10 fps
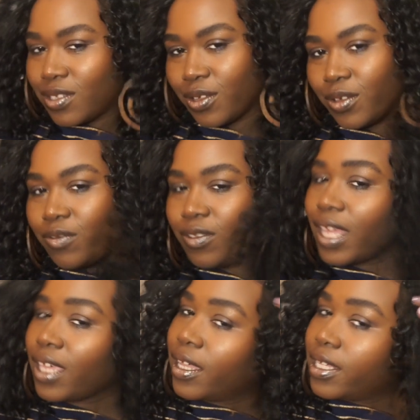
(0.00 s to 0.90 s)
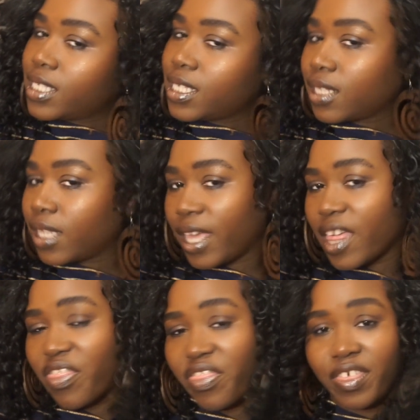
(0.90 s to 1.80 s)
So if you like content
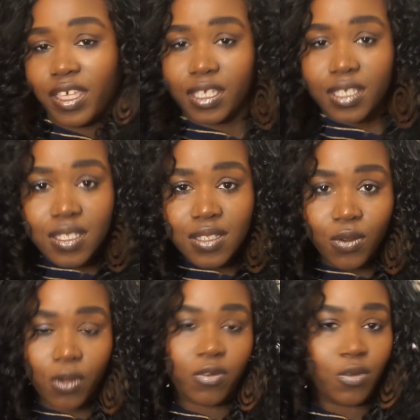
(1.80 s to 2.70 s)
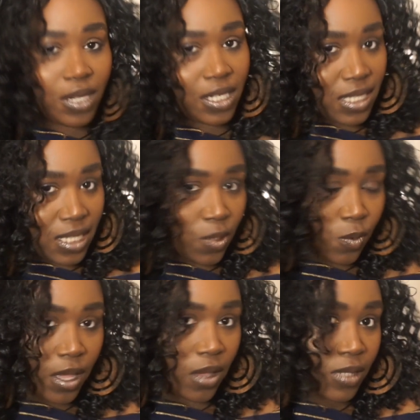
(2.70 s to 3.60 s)
like this, or if you want to see
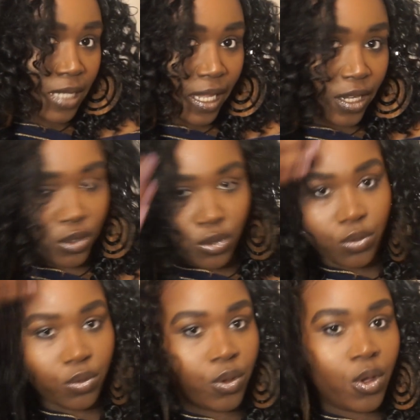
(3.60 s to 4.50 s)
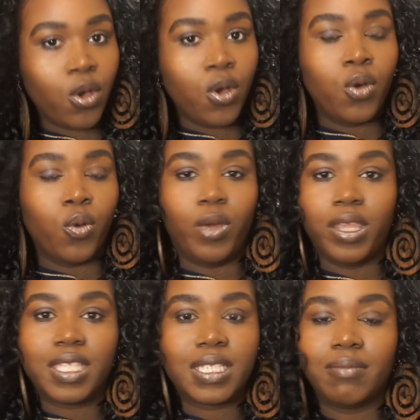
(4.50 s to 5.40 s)
what else I can do
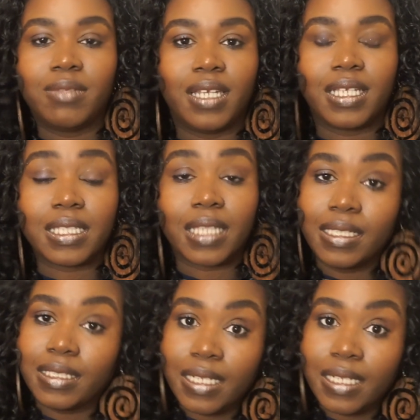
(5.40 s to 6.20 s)
with something that's less than